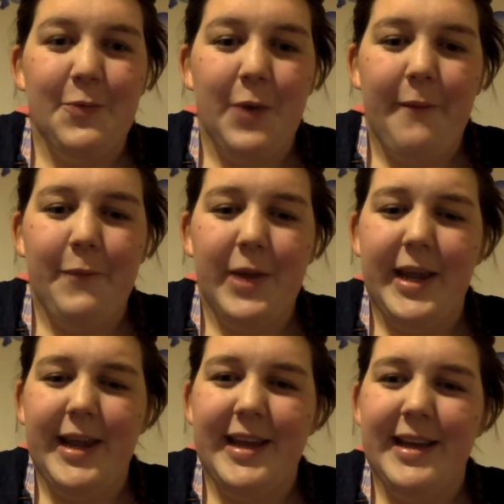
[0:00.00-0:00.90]
where
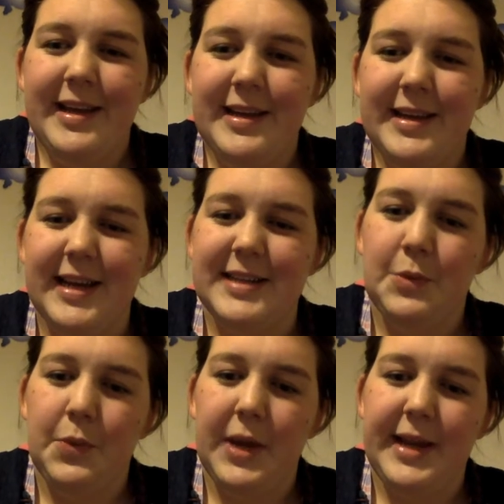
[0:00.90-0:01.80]
we get to
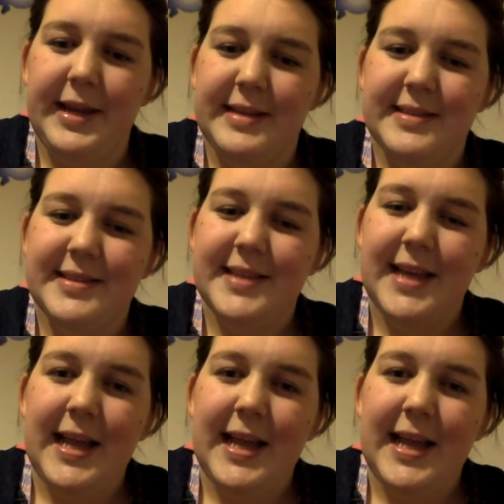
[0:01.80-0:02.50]
witness